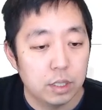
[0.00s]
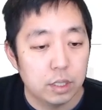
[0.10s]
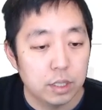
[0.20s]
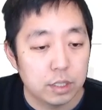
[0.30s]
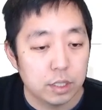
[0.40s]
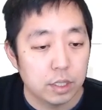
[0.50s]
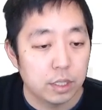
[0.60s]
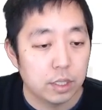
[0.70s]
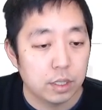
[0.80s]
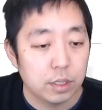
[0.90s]
Let's
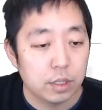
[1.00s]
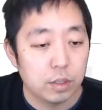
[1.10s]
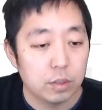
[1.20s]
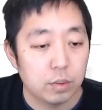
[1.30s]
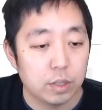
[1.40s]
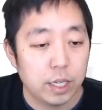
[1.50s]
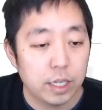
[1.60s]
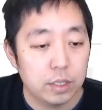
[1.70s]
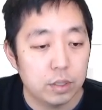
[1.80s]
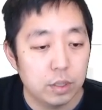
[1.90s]
see, those will
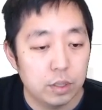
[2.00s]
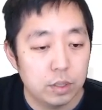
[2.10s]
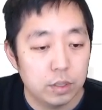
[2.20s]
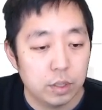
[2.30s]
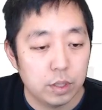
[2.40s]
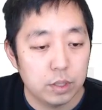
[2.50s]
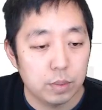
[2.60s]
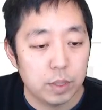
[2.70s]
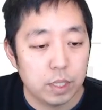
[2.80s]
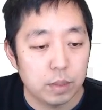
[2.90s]
cancel, so this would
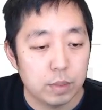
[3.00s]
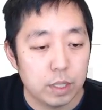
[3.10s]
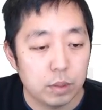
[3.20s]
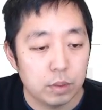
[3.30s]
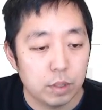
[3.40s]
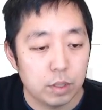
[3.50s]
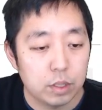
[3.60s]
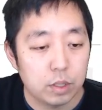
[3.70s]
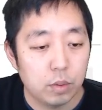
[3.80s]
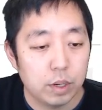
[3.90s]
become equal to the
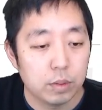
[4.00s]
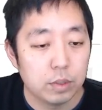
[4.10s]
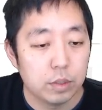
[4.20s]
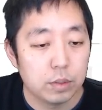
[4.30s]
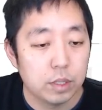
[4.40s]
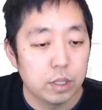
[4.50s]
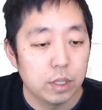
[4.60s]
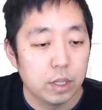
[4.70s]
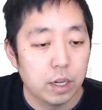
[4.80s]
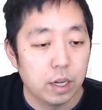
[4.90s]
square root
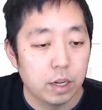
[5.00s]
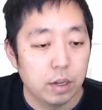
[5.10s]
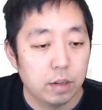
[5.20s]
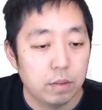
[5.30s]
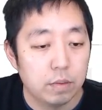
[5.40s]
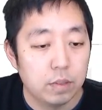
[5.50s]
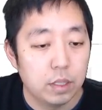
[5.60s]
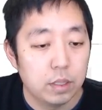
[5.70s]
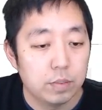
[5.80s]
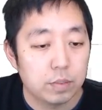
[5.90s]
of
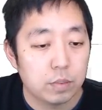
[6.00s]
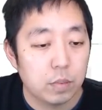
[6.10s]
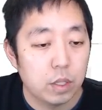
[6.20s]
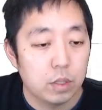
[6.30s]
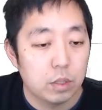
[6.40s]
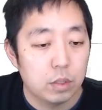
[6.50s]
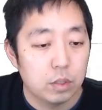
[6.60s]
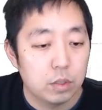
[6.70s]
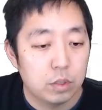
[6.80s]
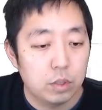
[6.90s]

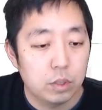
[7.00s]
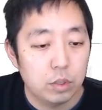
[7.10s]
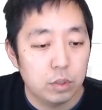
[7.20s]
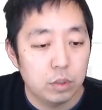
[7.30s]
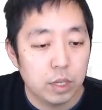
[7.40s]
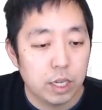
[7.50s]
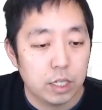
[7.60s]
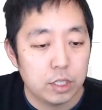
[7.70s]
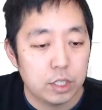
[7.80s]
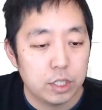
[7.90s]

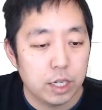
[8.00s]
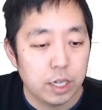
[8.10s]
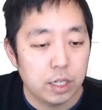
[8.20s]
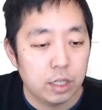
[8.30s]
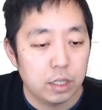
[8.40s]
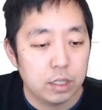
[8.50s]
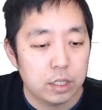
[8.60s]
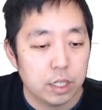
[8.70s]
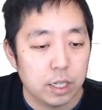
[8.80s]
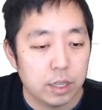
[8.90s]
2hl
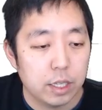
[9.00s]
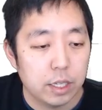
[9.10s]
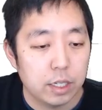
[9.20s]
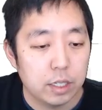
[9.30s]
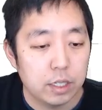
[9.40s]
sine theta.